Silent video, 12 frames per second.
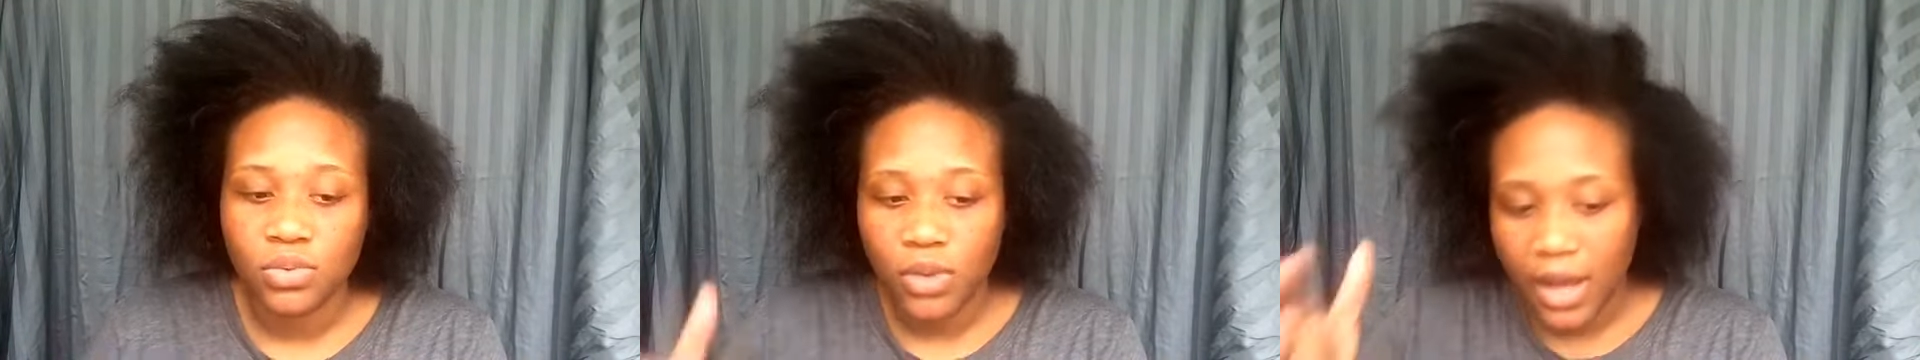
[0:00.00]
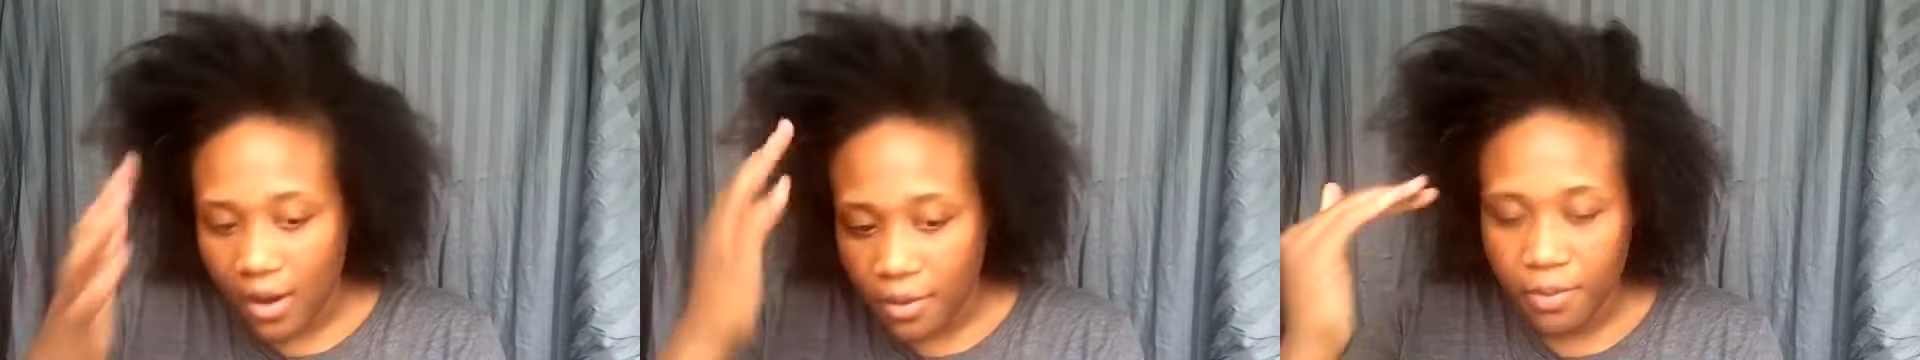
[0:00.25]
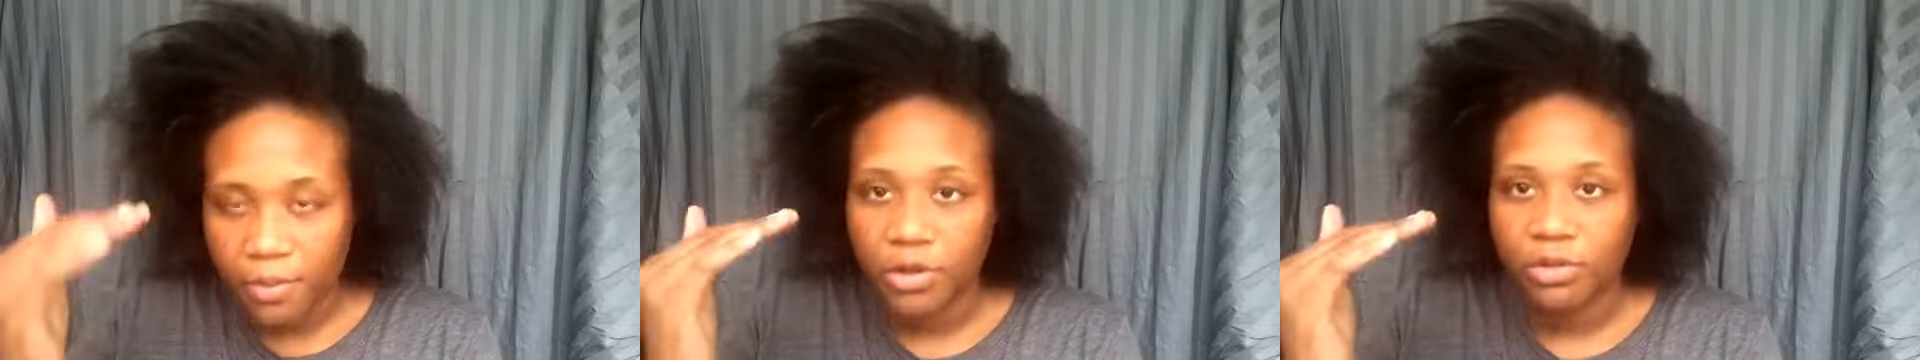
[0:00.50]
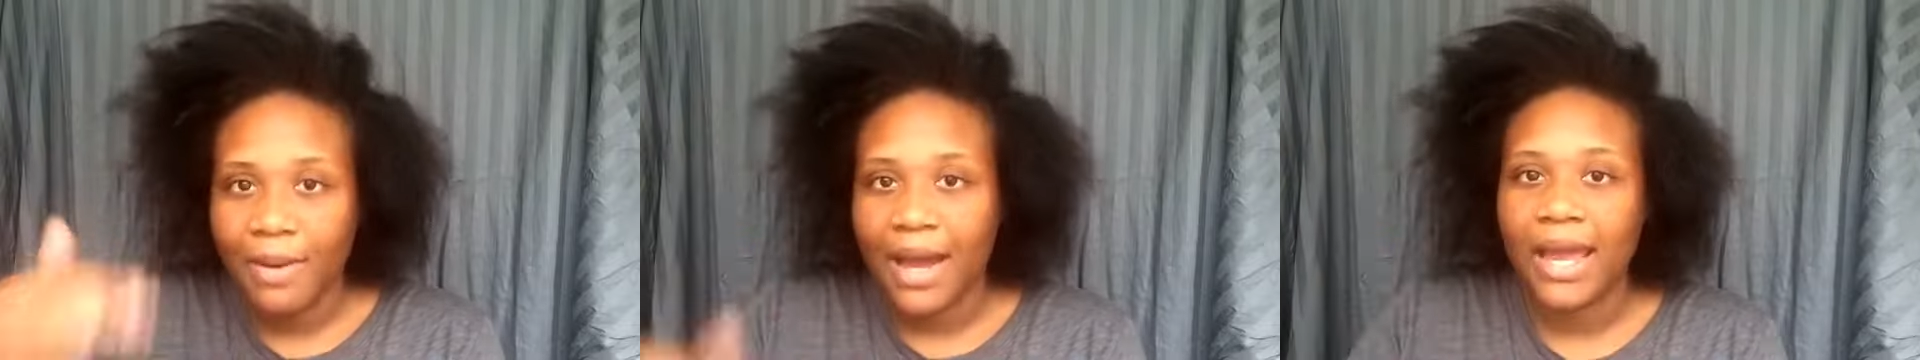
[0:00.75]
help
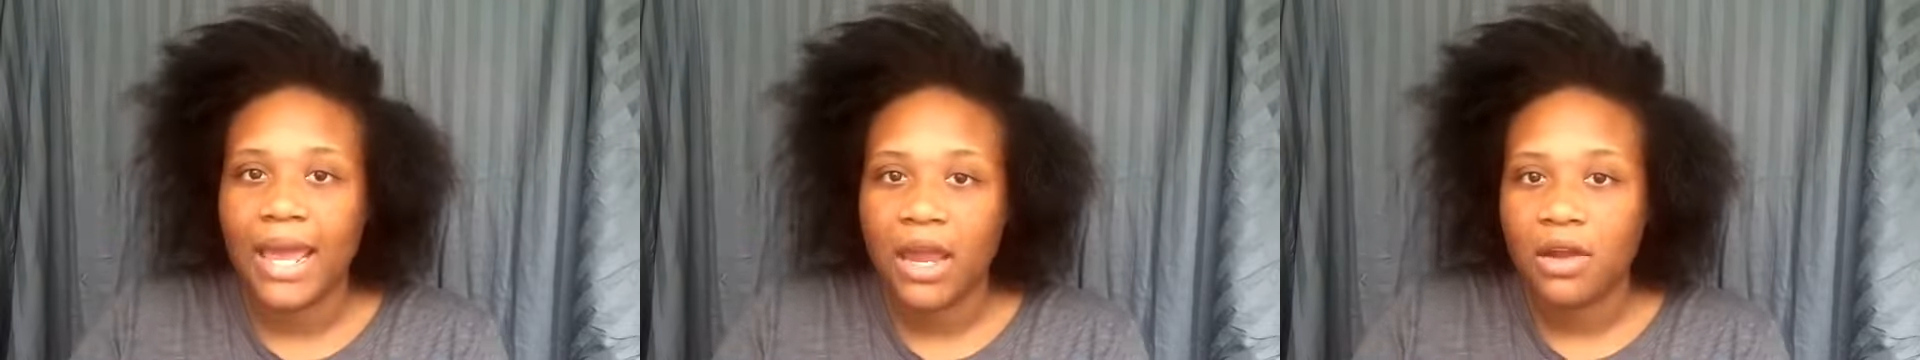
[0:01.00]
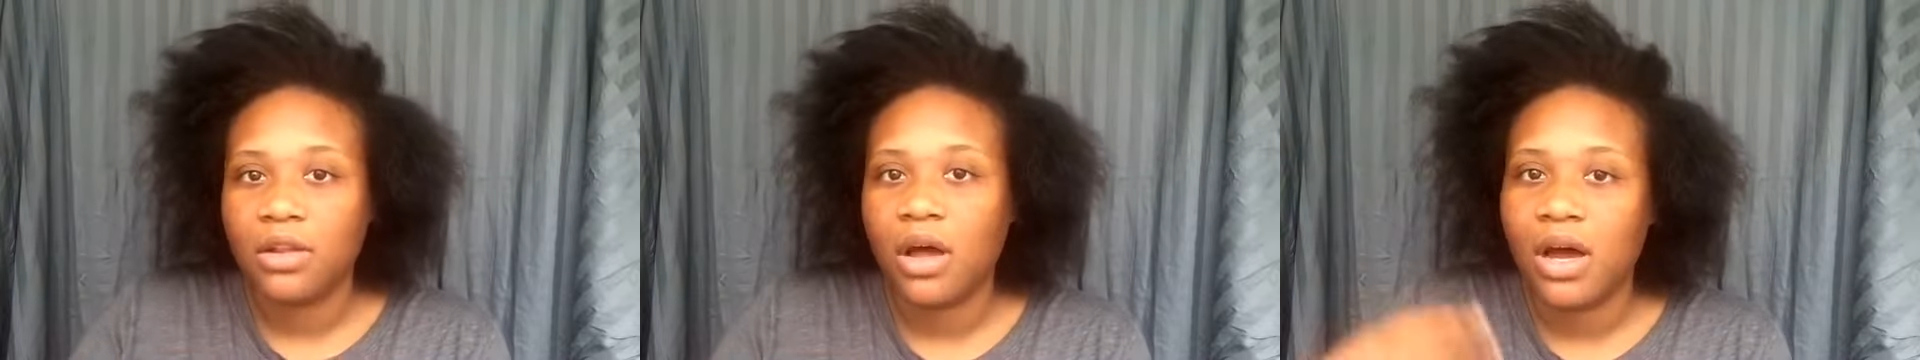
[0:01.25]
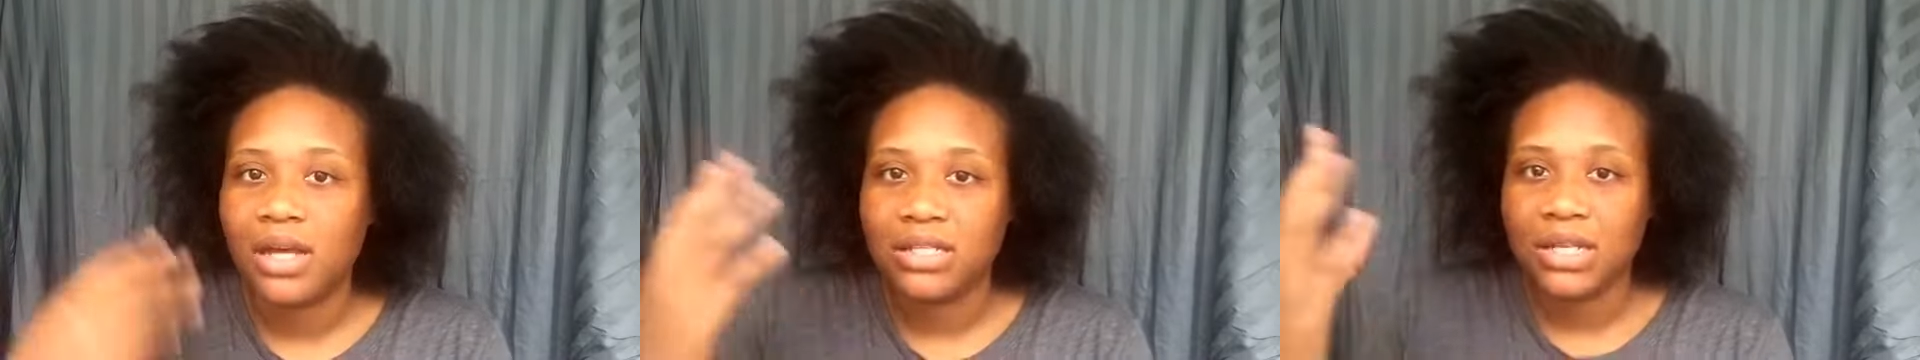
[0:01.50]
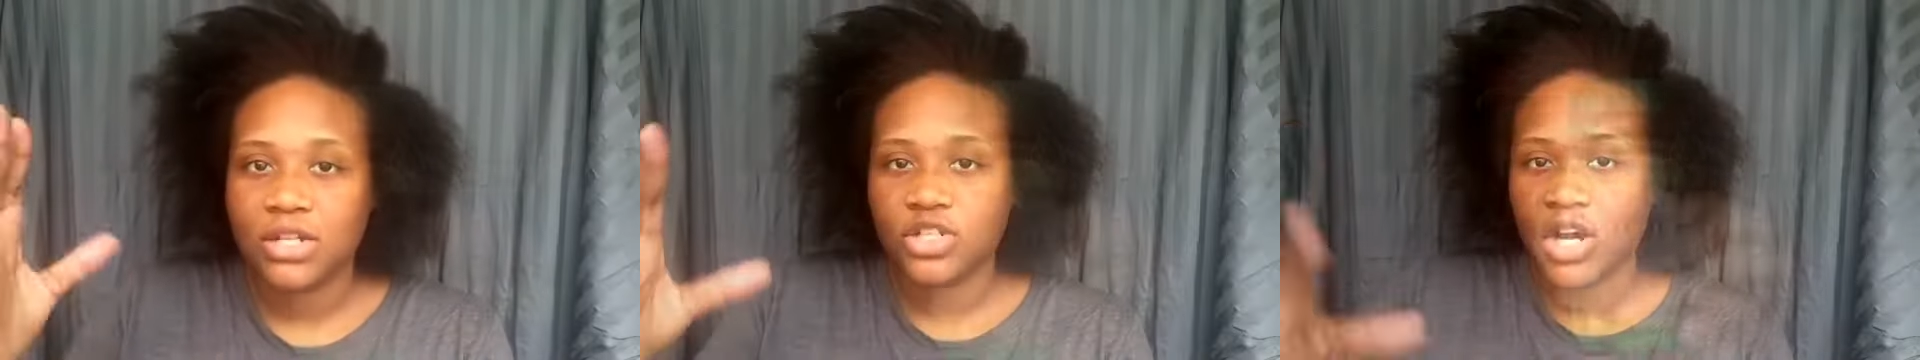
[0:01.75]
with my hair loss
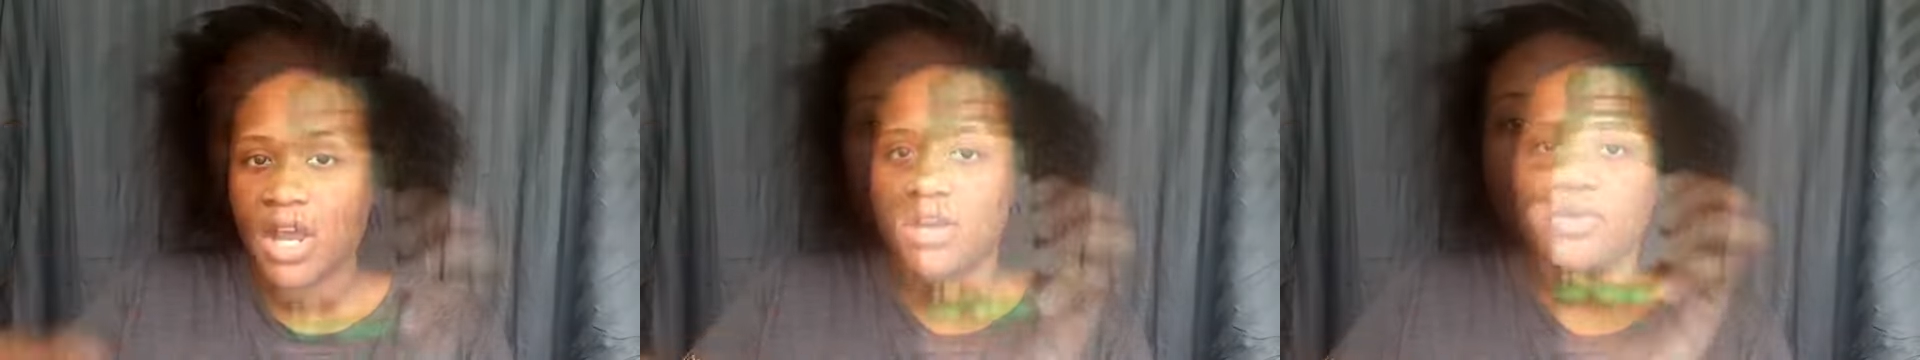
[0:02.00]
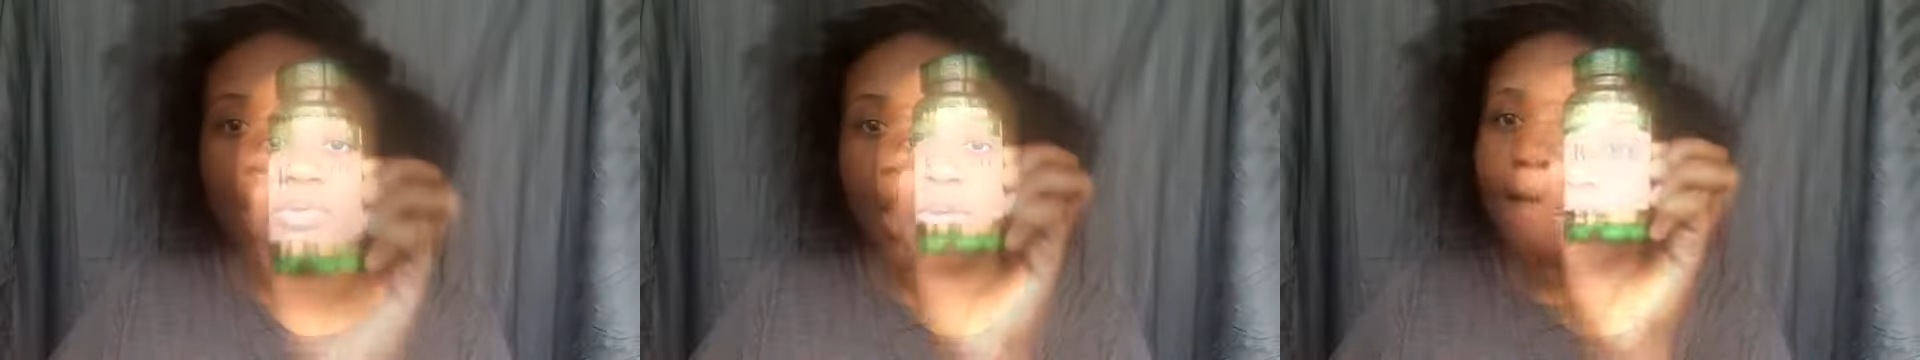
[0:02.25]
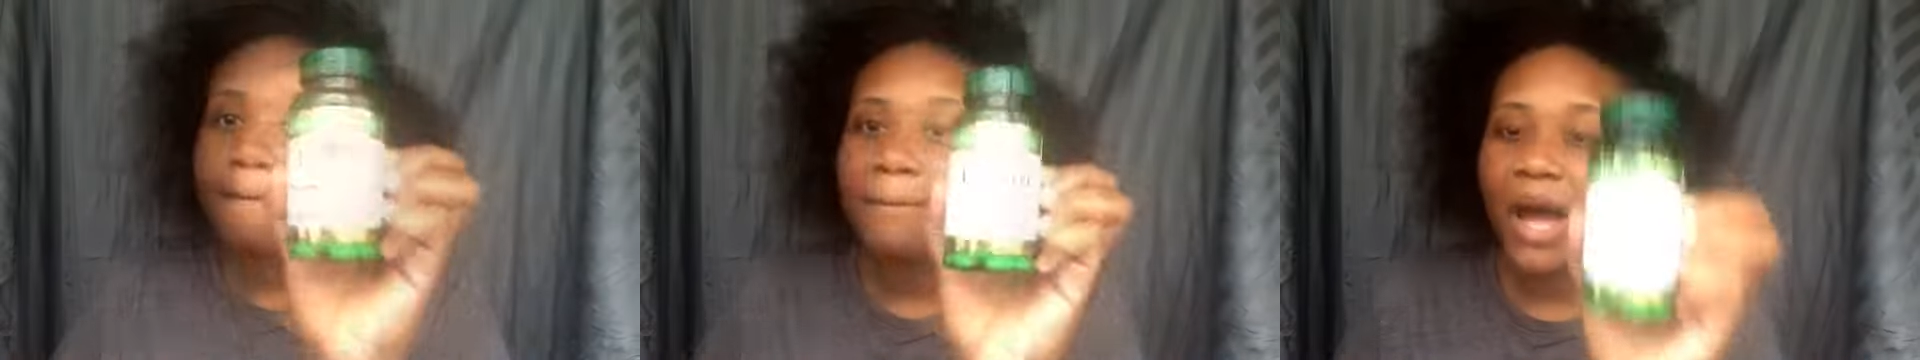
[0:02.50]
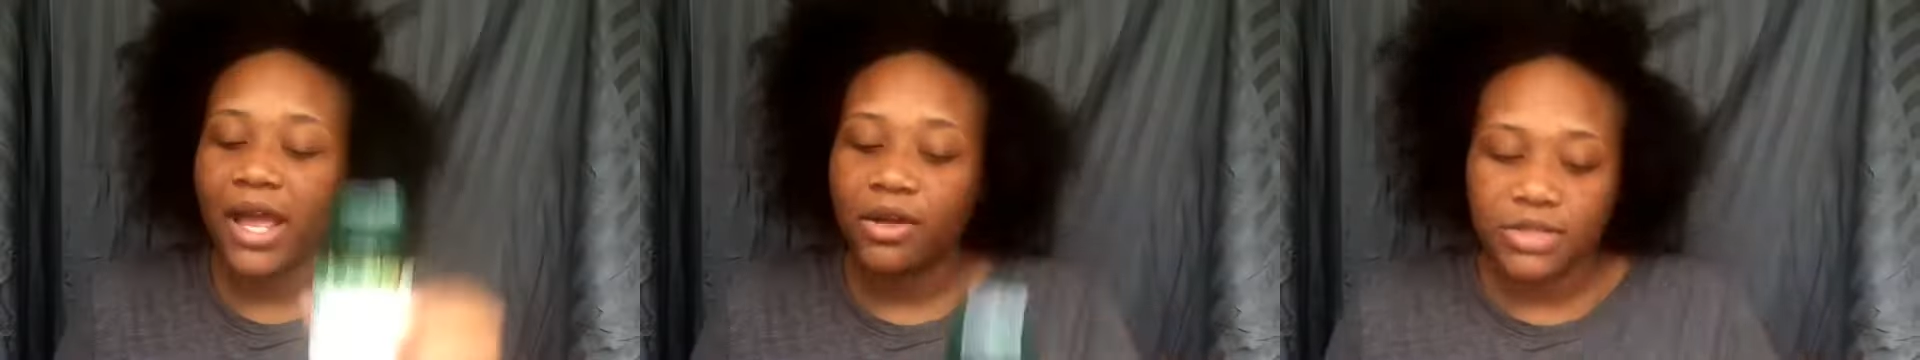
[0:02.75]
and trying to regrow.
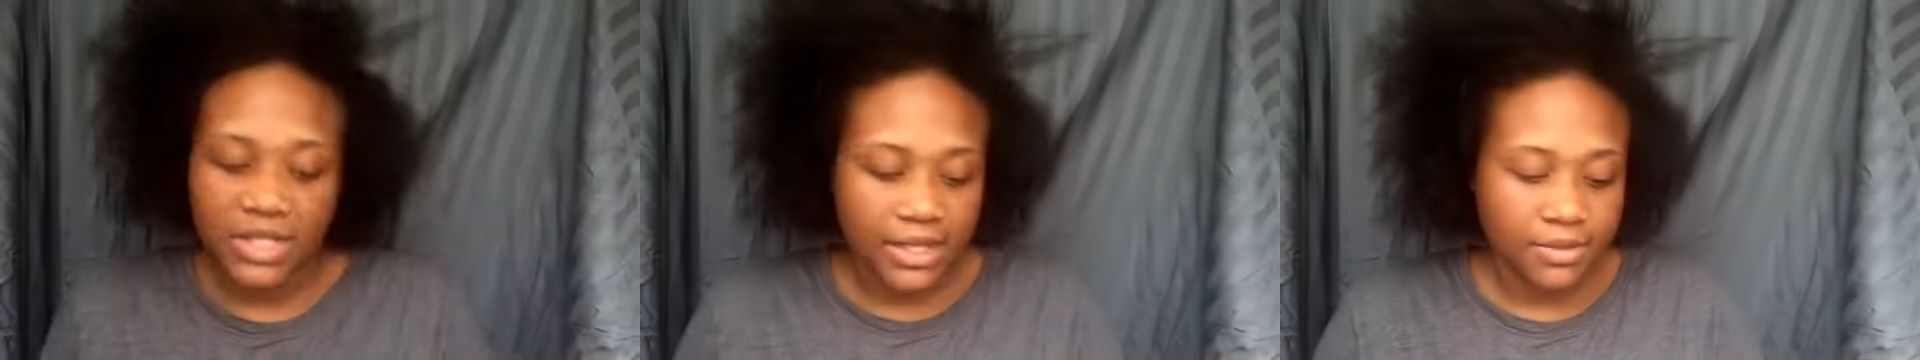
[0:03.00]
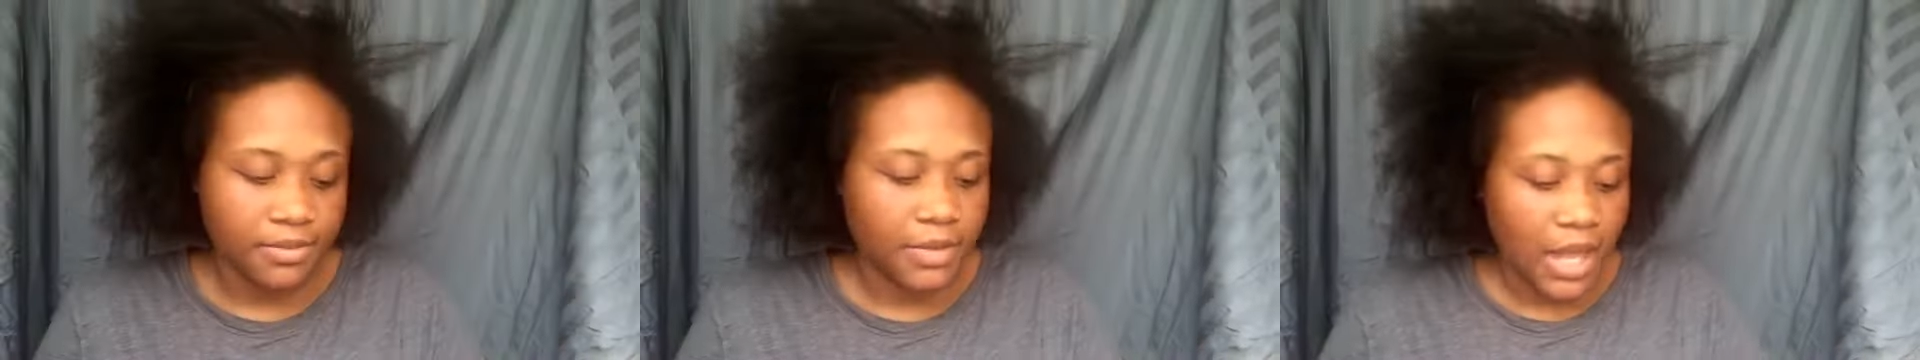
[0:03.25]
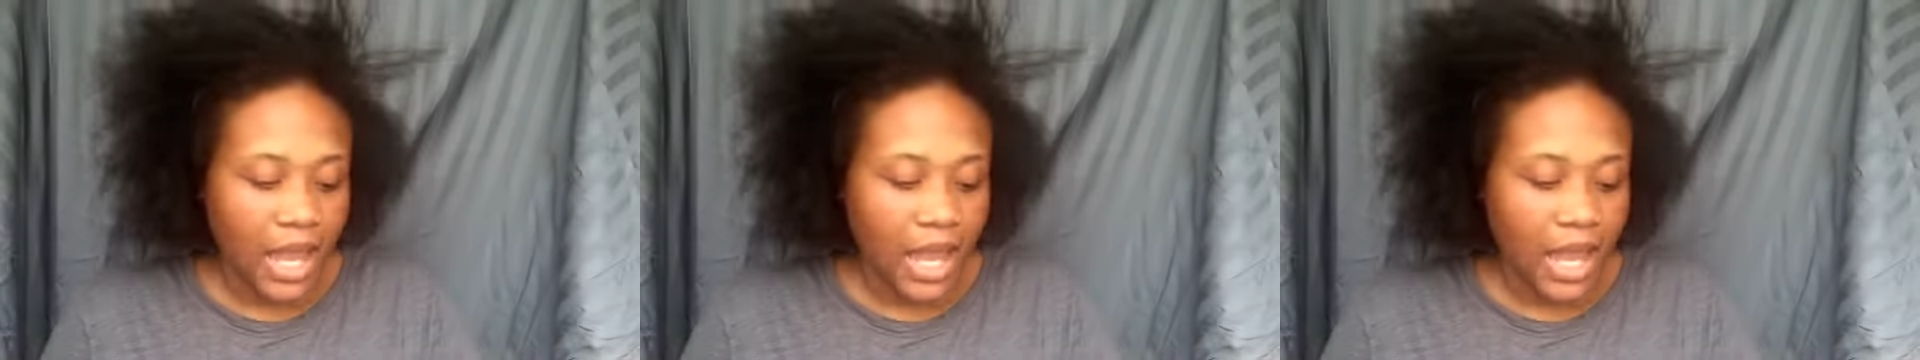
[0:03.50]
Biotin.